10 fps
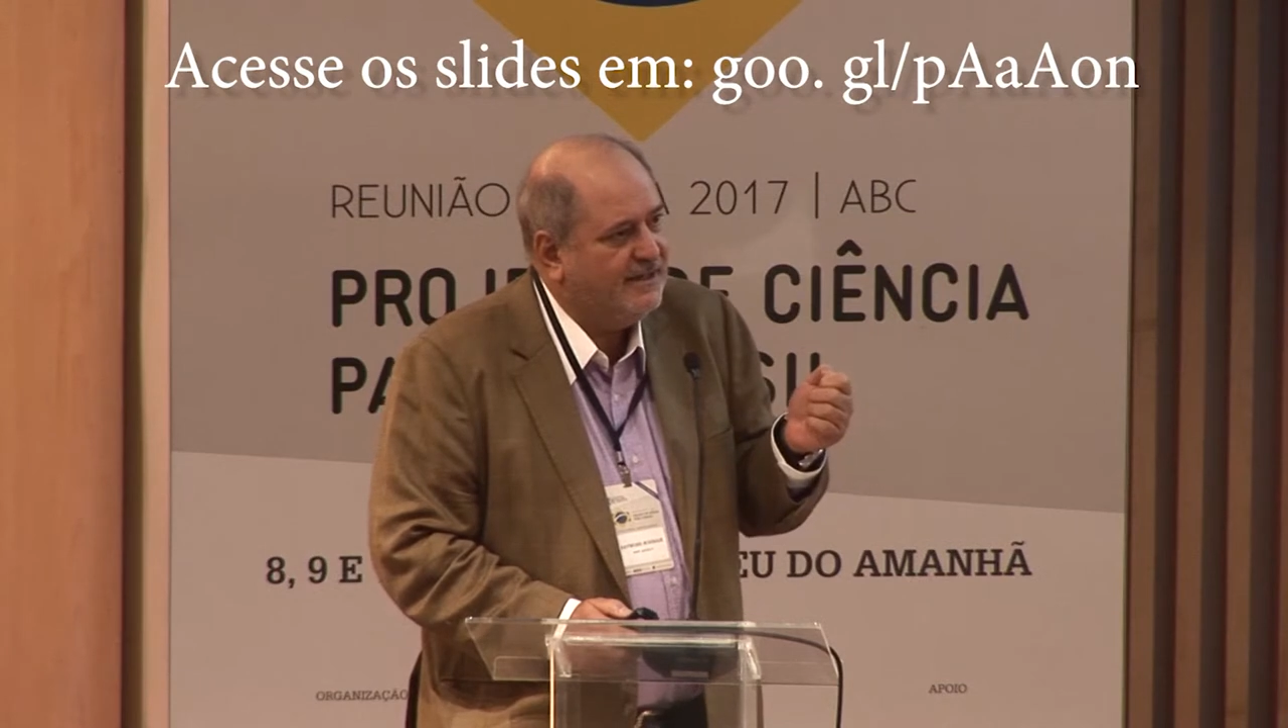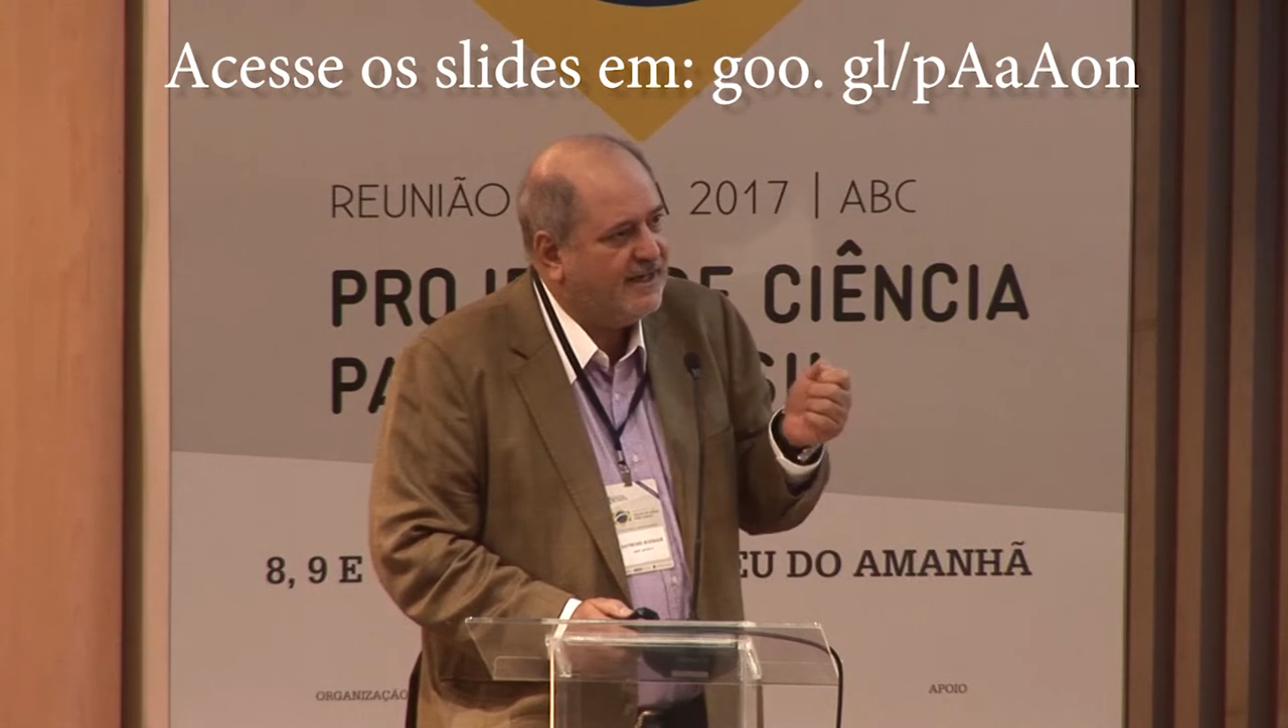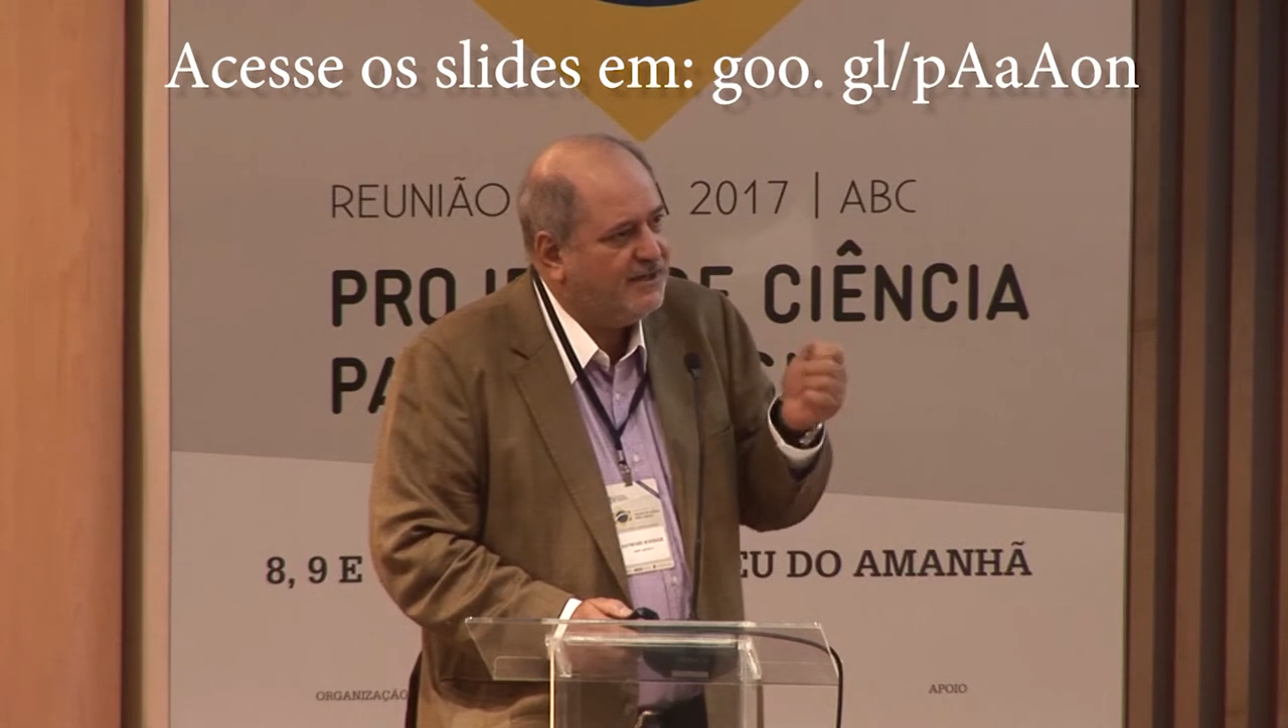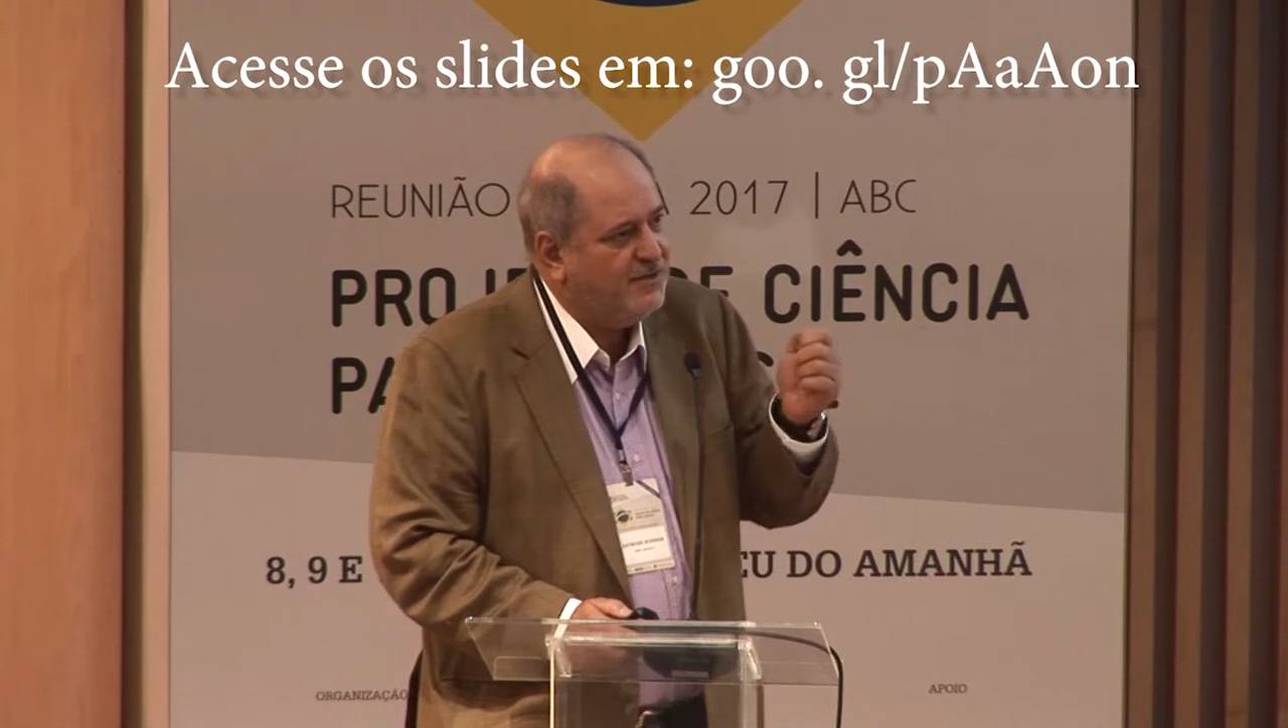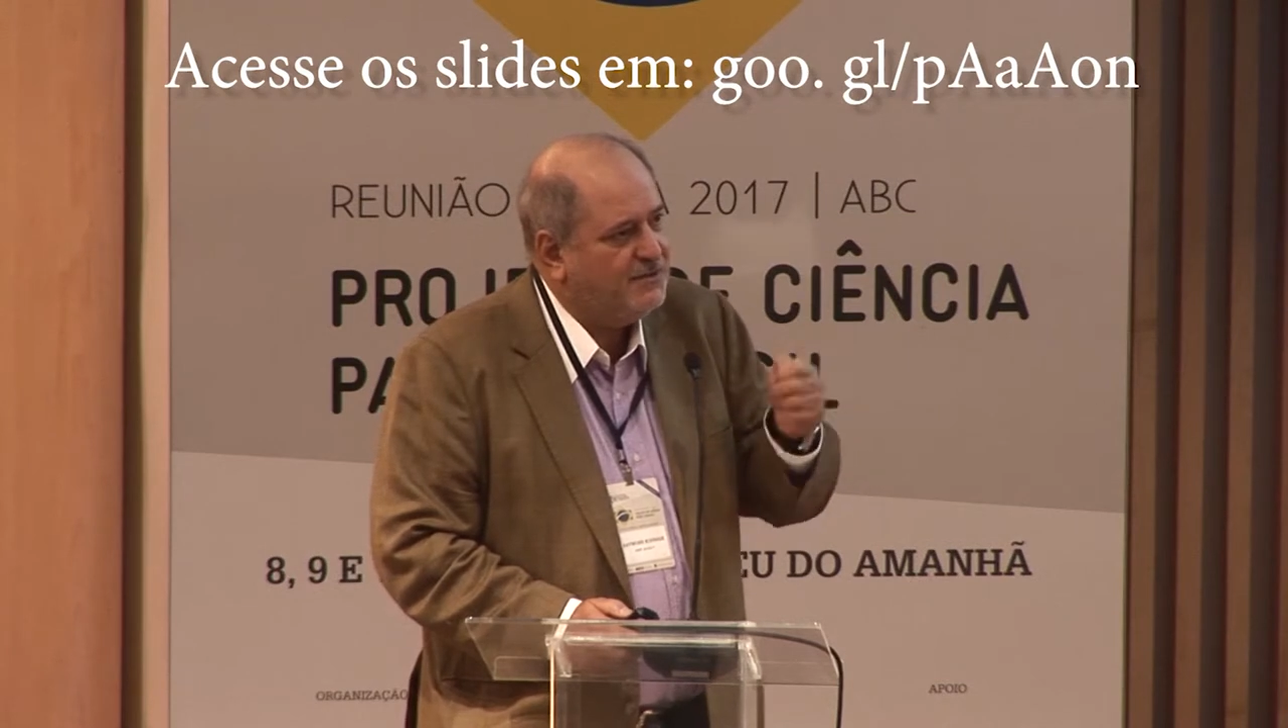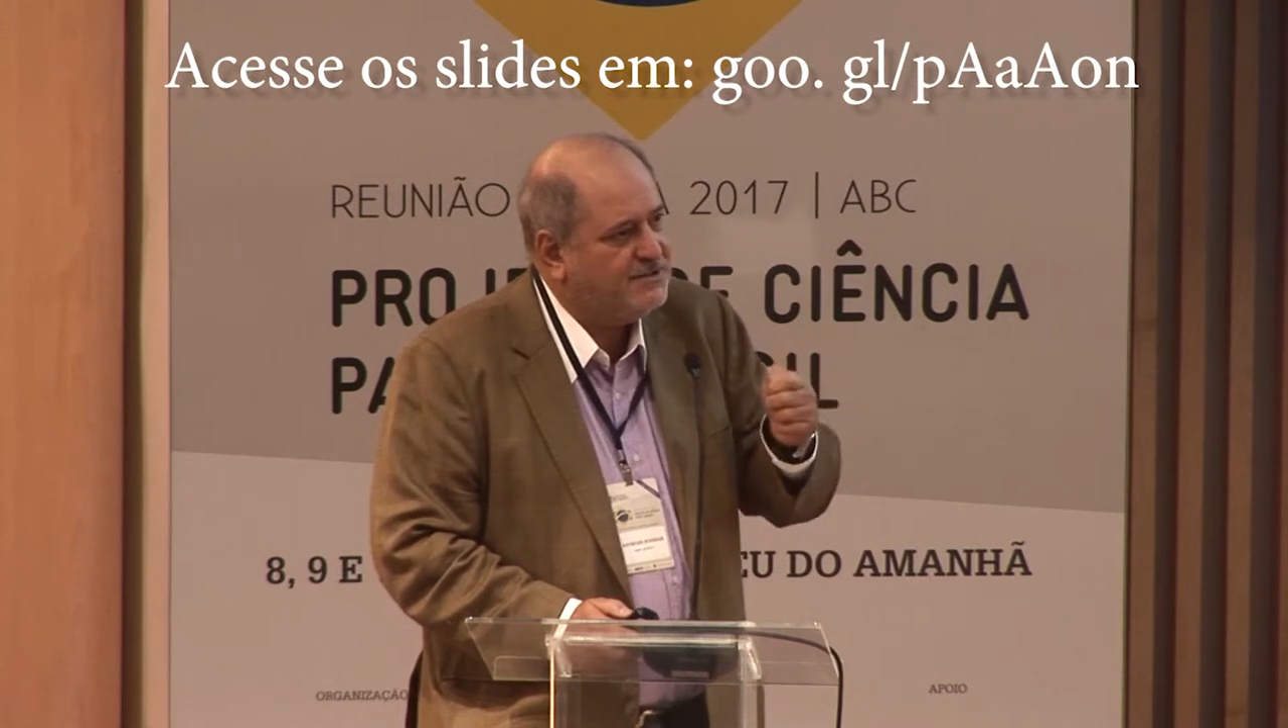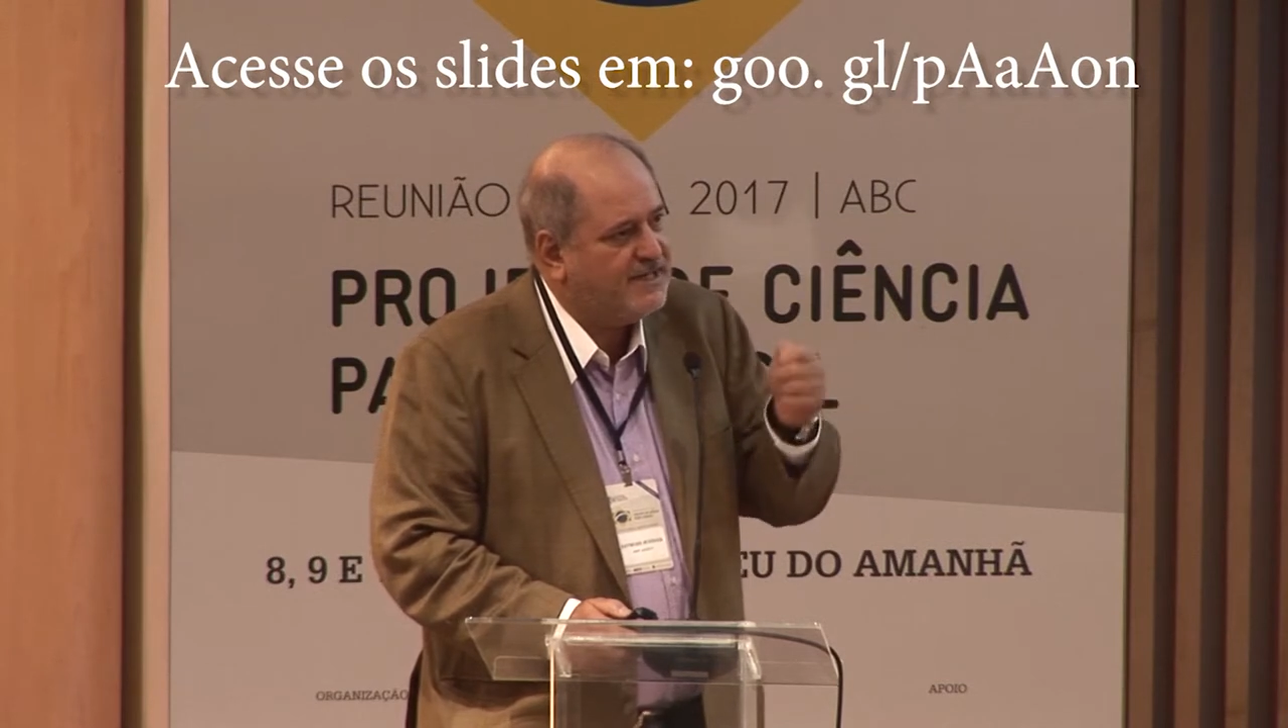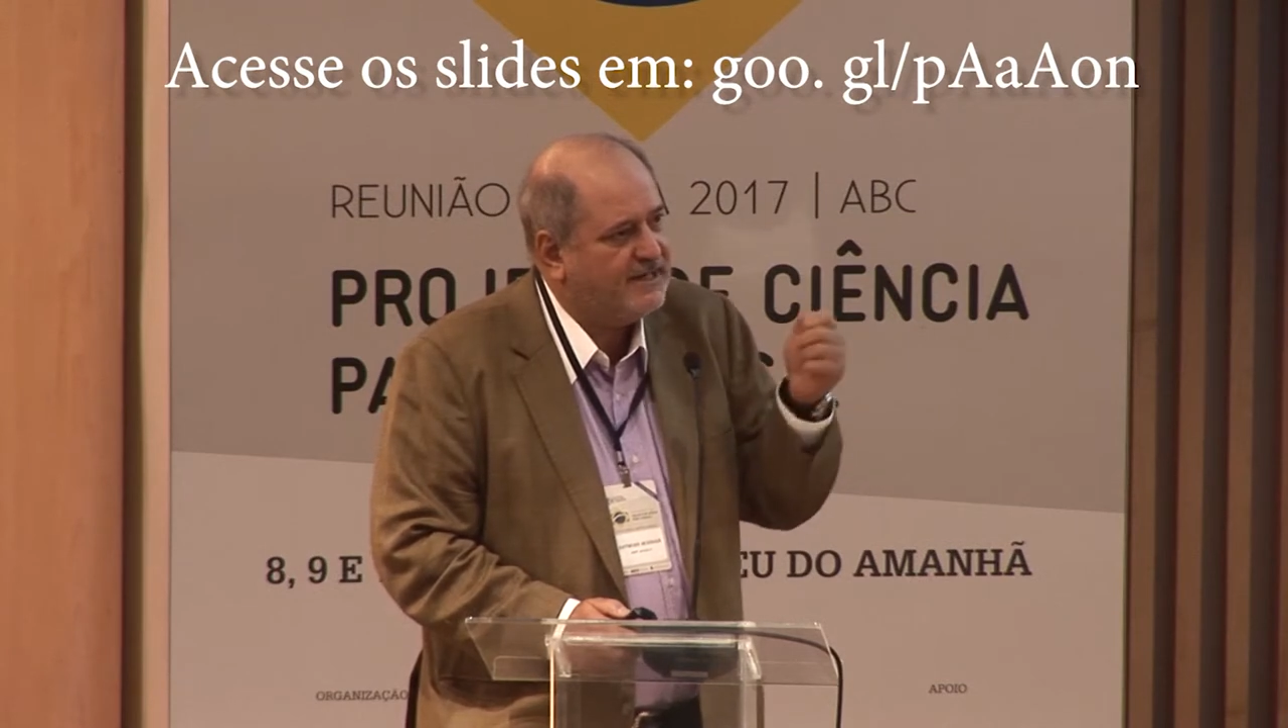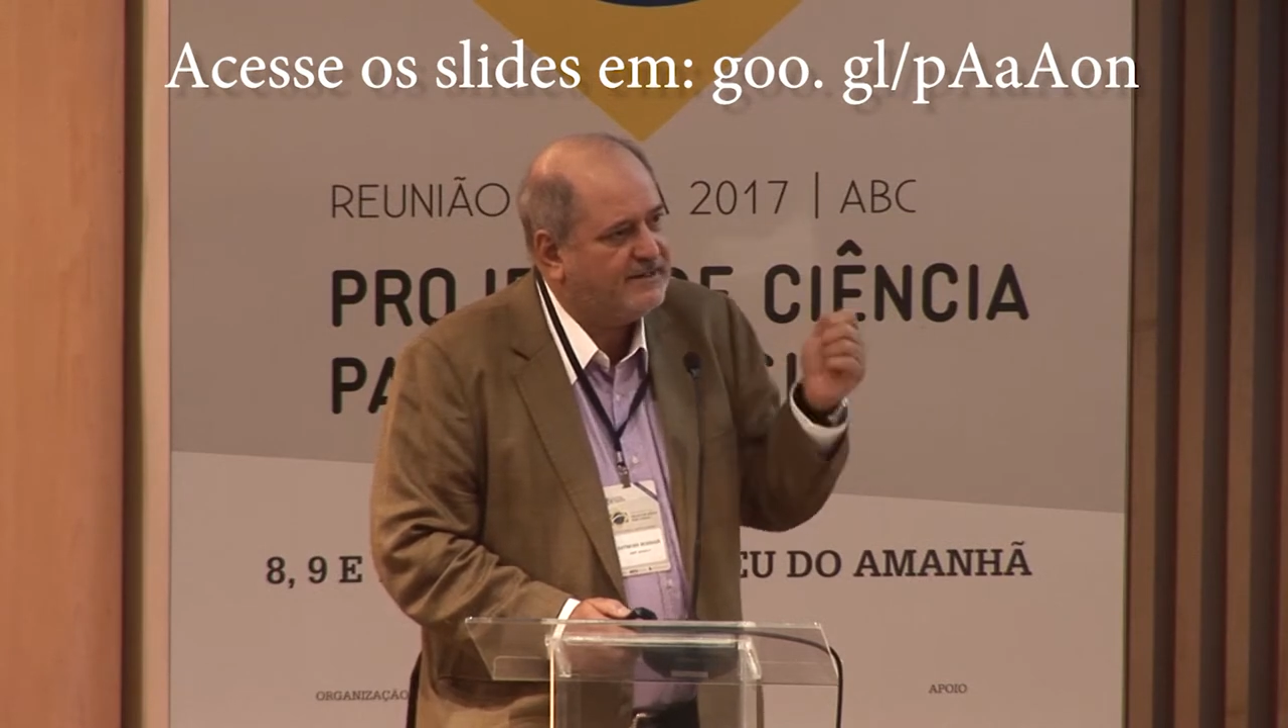and use their